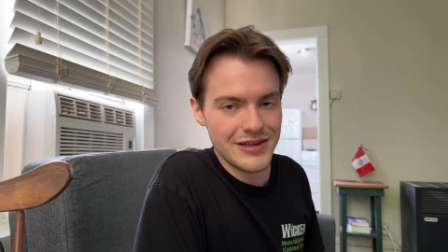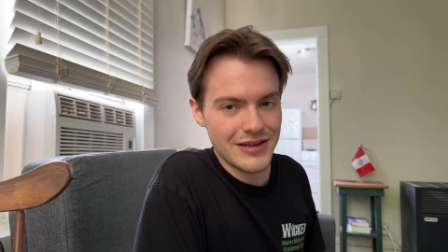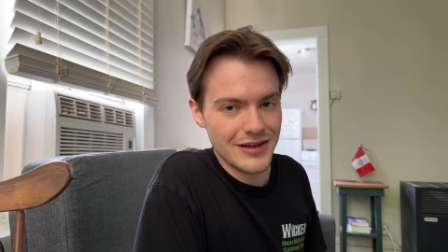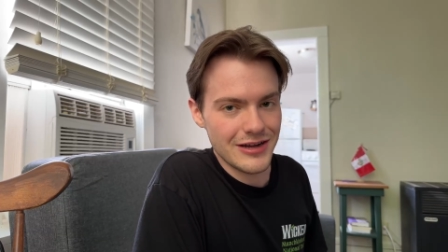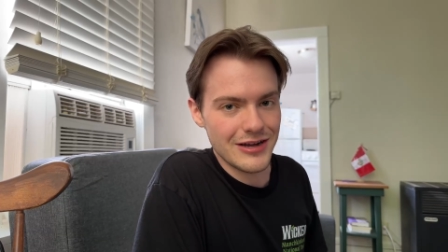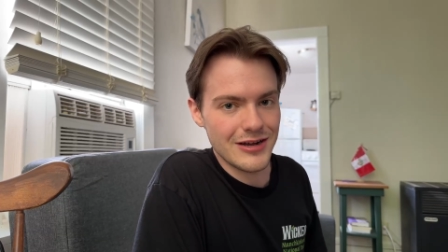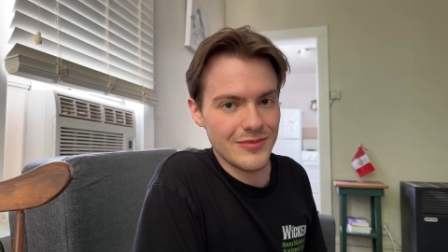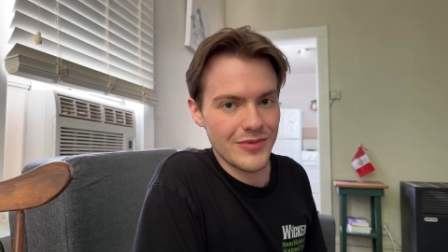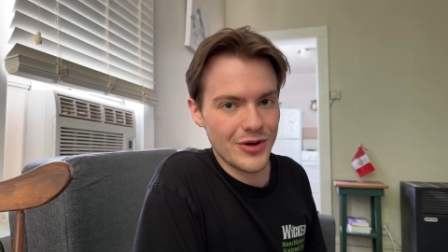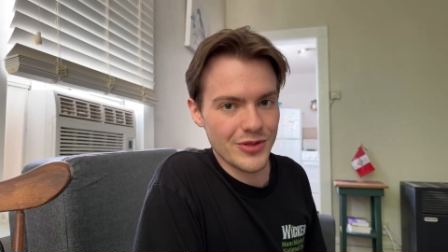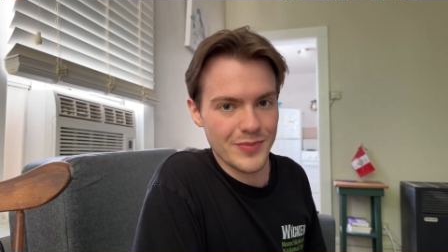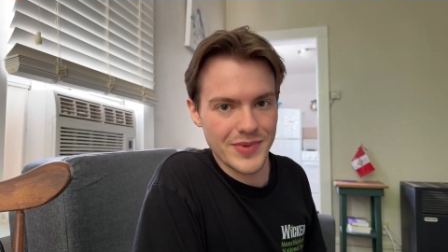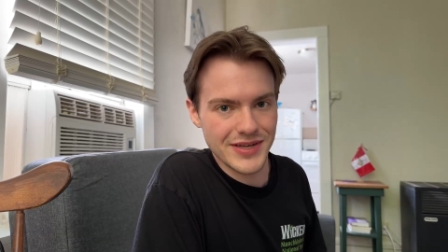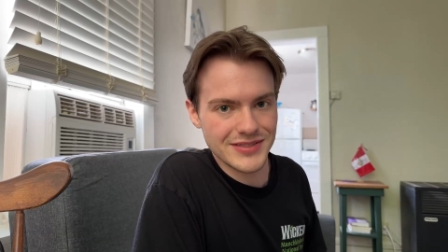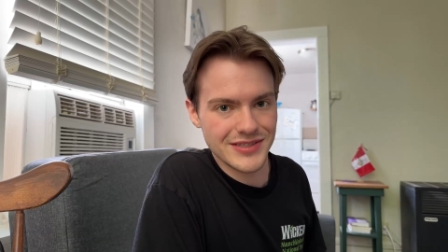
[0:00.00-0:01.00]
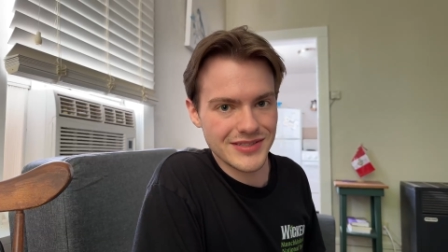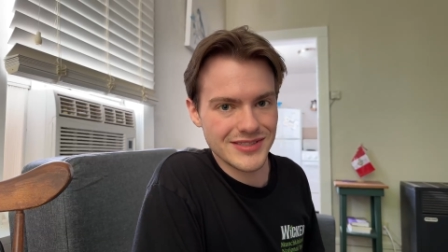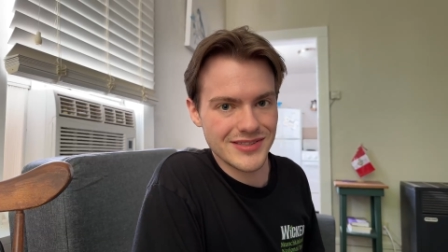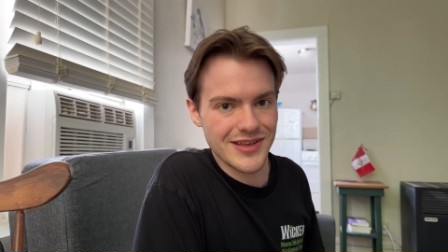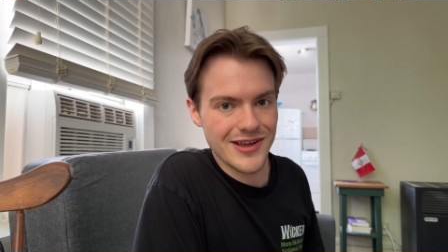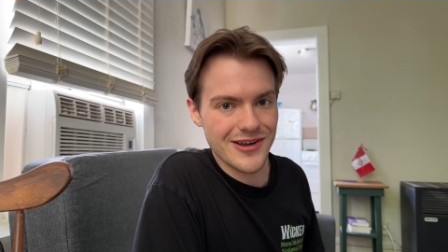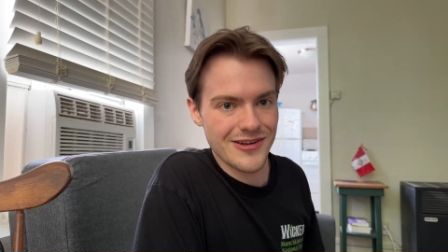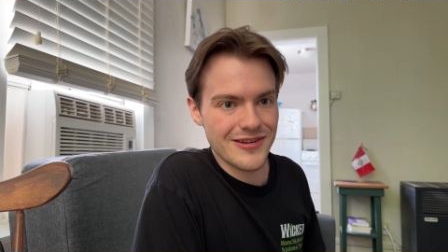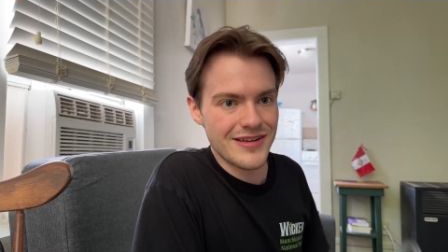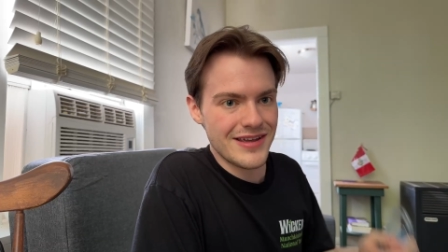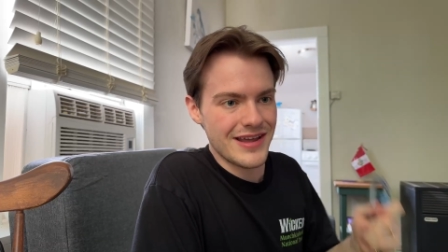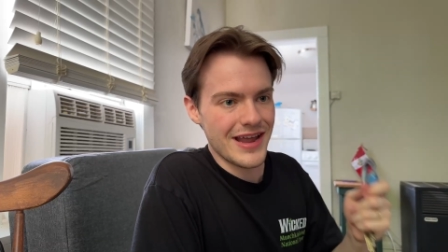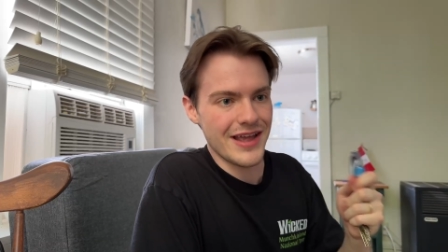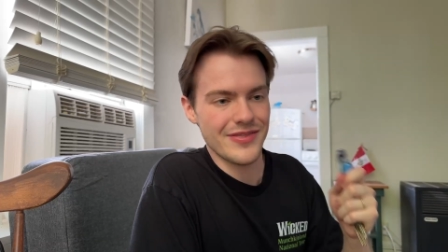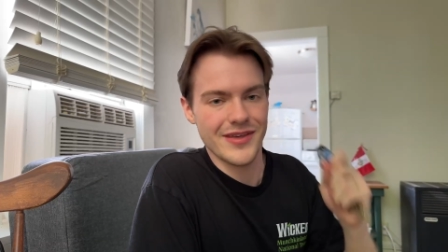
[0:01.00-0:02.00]
all the basics there,
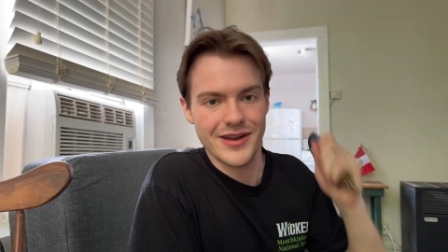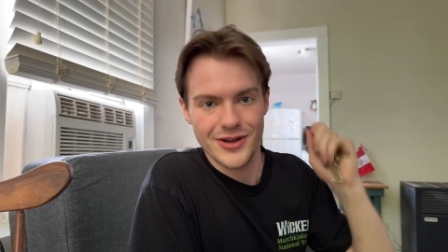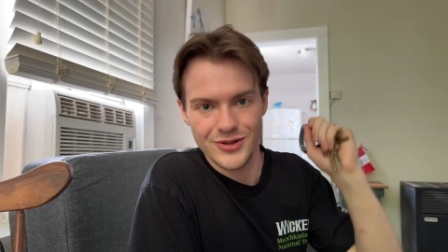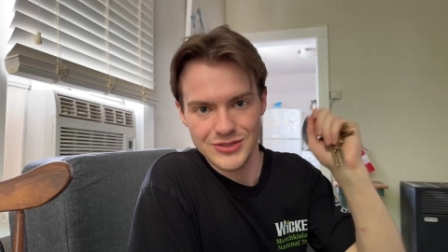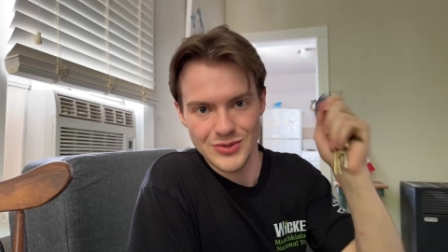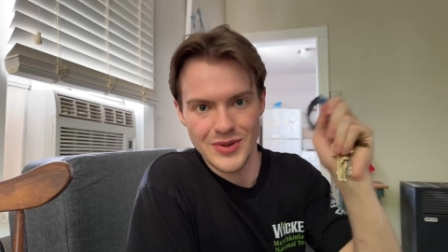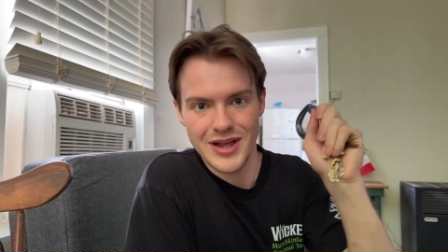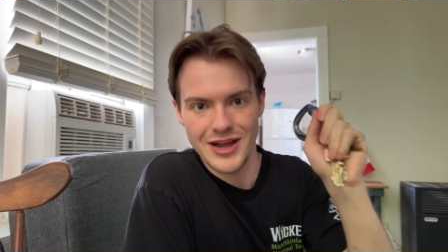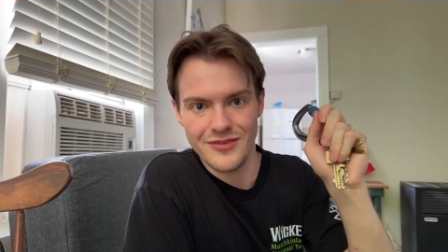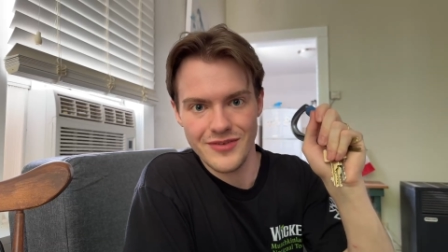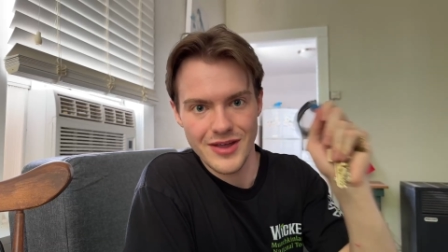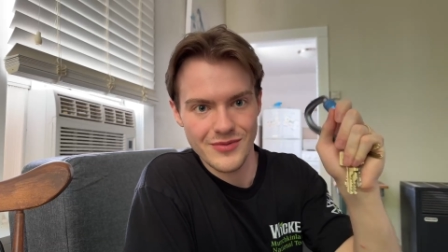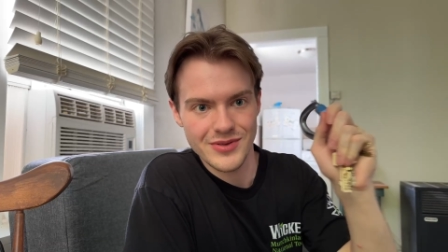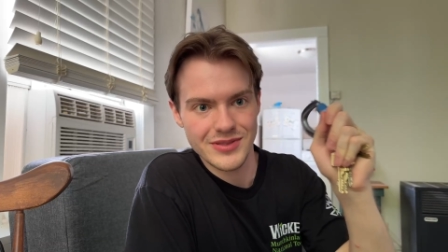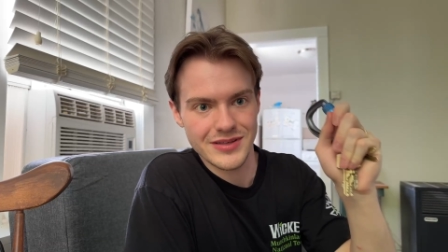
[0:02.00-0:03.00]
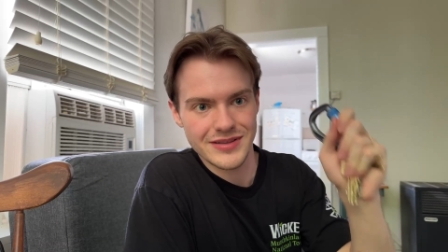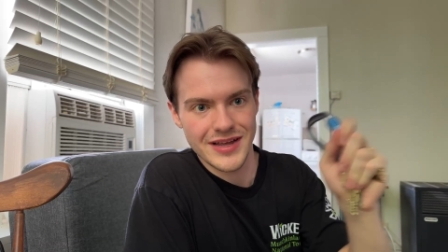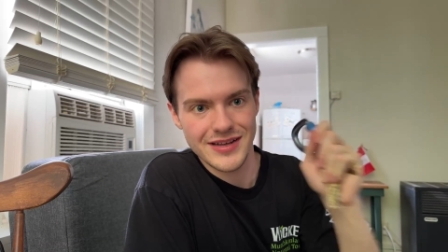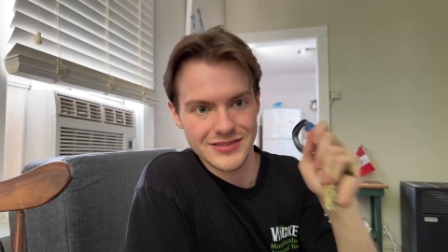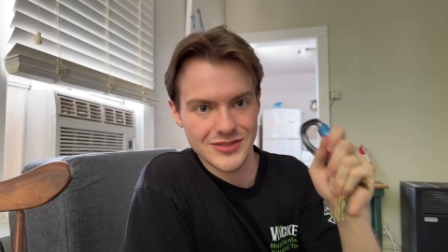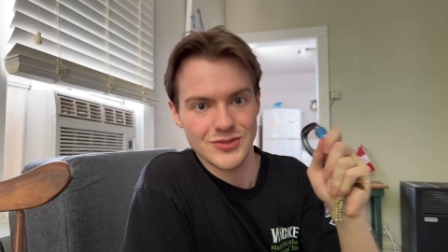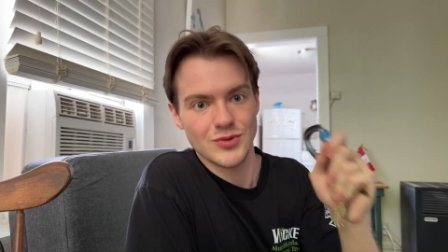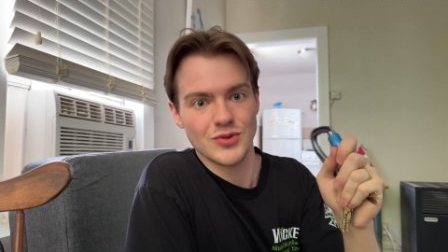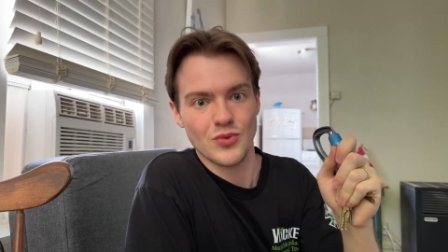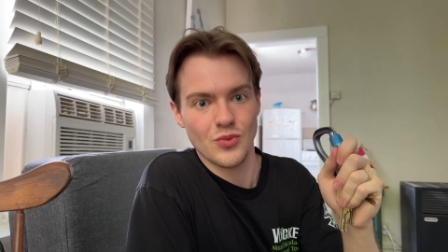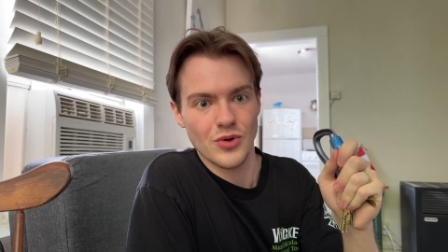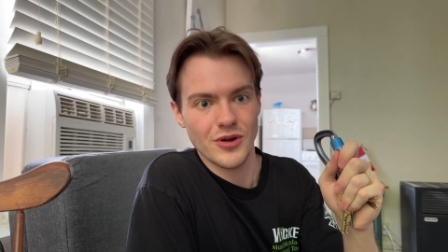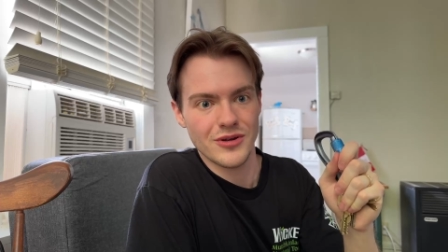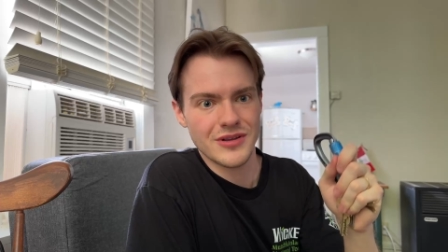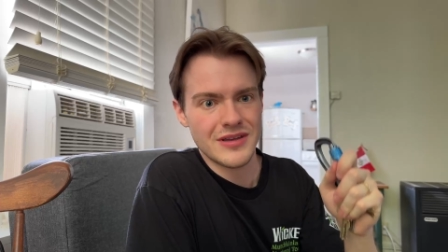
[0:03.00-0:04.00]
and then I also have everything that has to do with
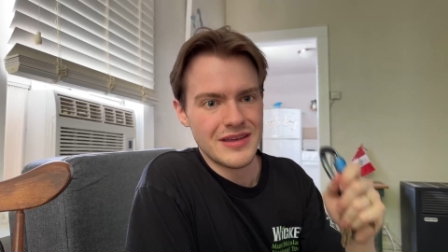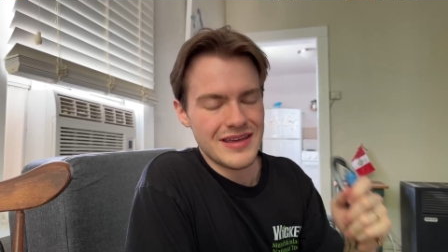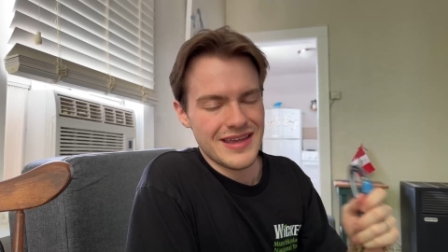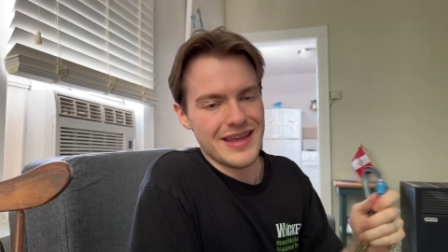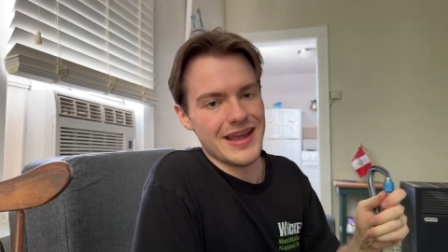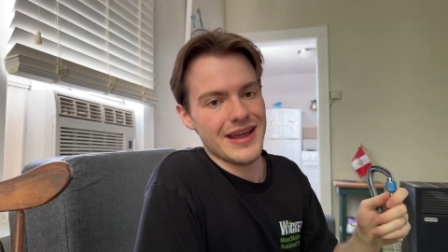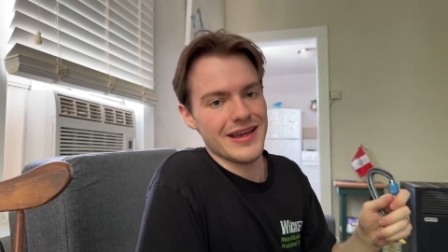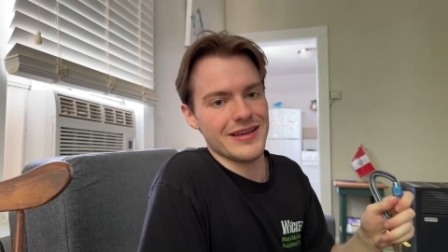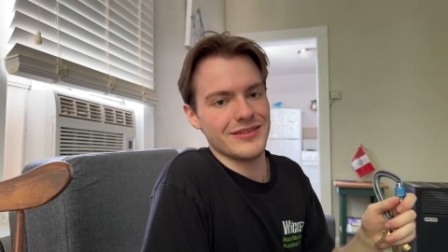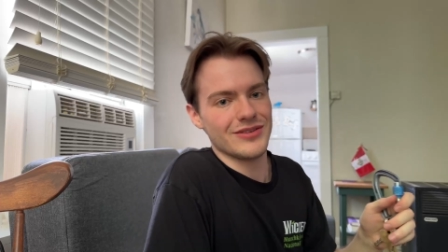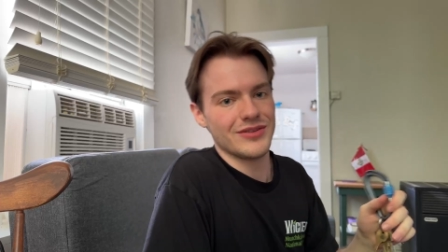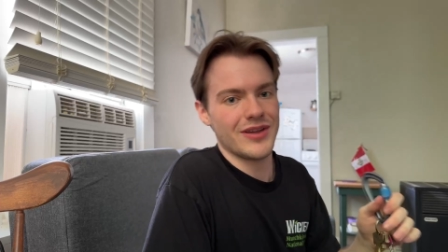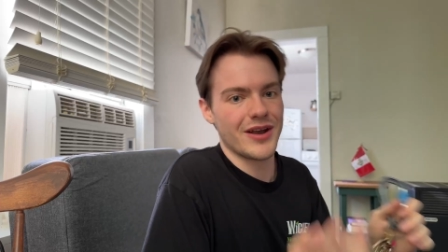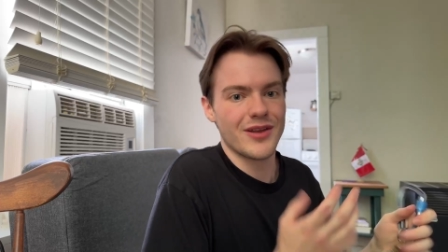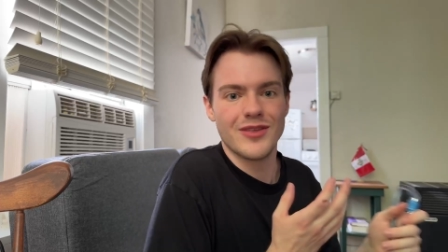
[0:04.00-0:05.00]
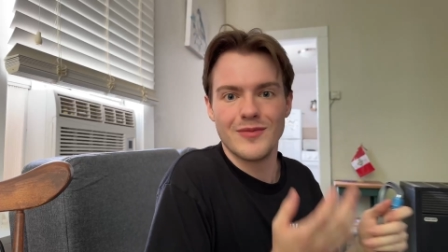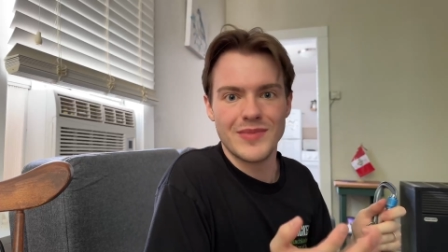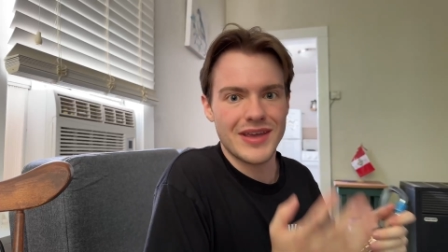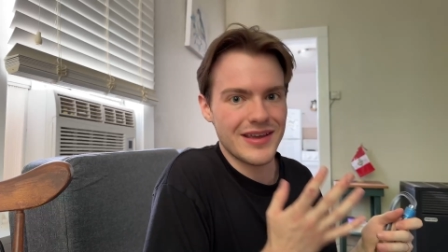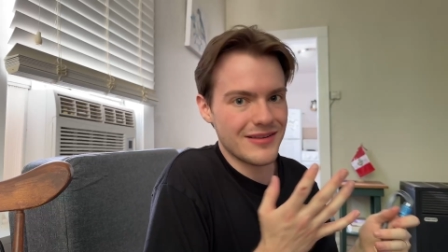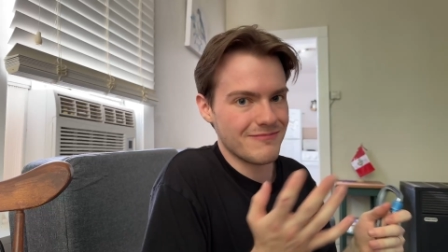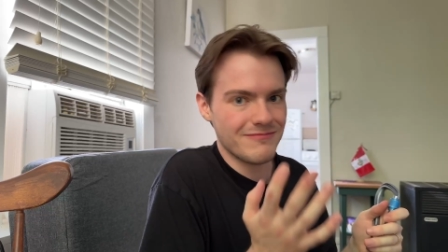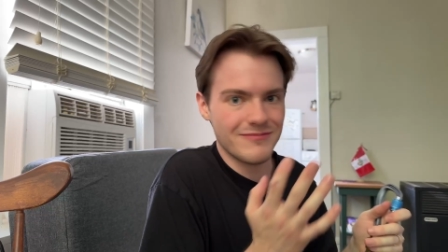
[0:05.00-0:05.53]
work, and none of them get,